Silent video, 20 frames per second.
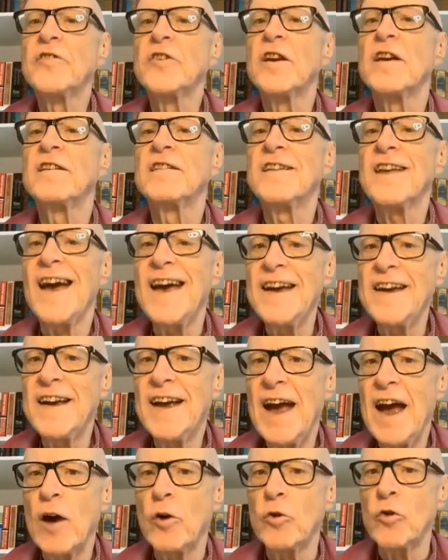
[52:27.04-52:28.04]
we have to
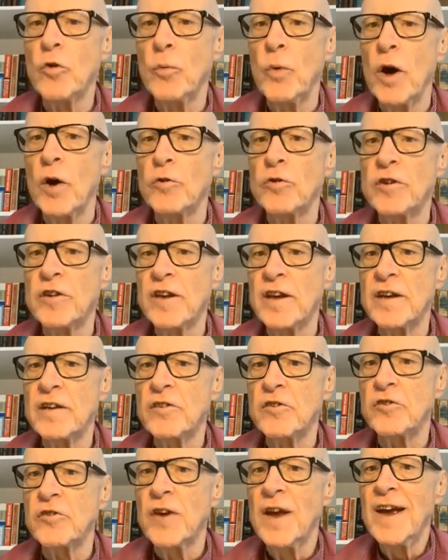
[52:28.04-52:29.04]
take how the
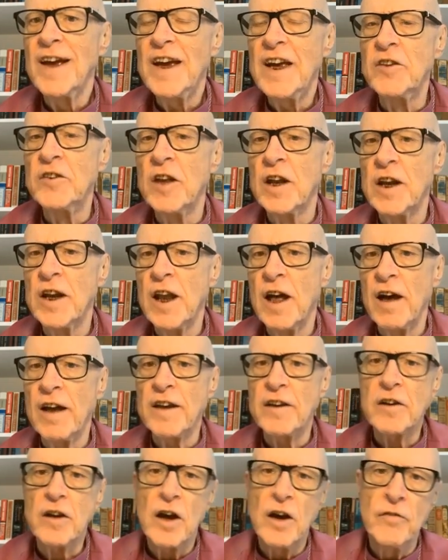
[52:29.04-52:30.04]
world thinks in
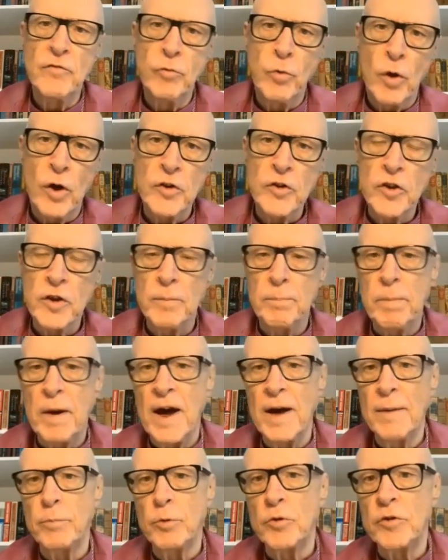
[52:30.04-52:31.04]
the light of
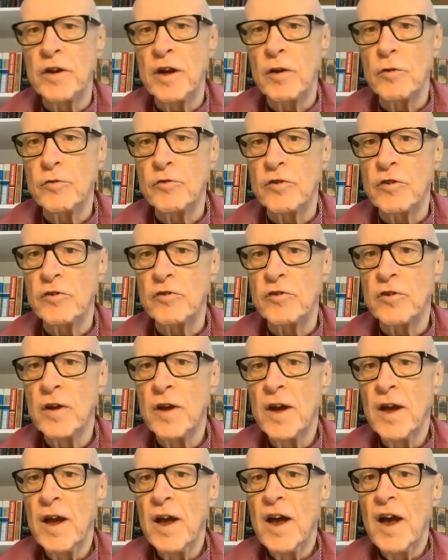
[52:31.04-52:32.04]
what the Bible
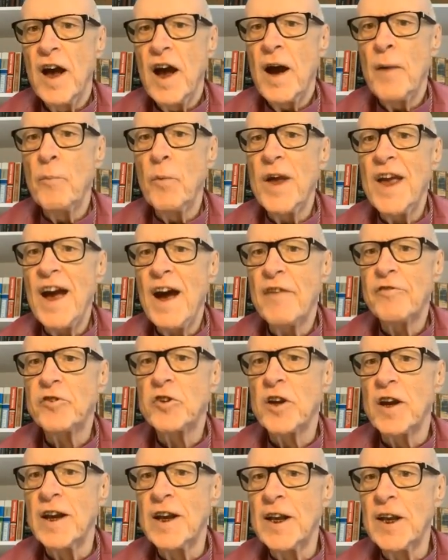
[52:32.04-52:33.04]
tells us, and
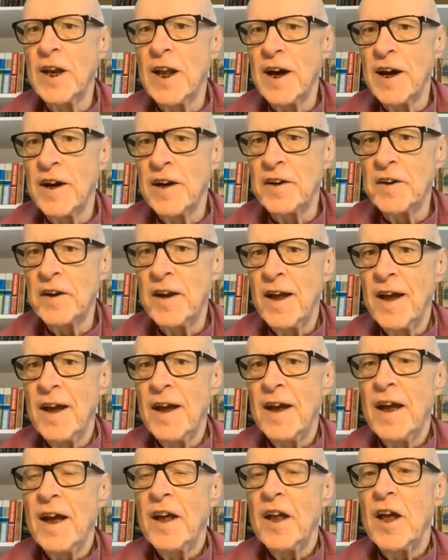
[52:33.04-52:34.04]
we have to
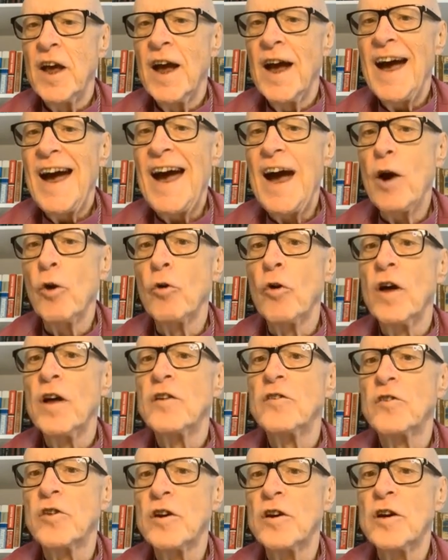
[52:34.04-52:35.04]
learn
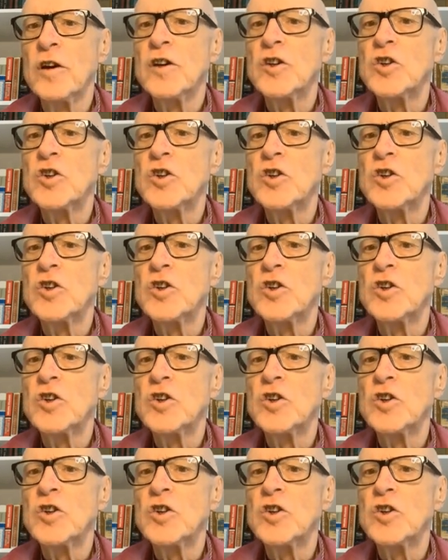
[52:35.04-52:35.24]
how to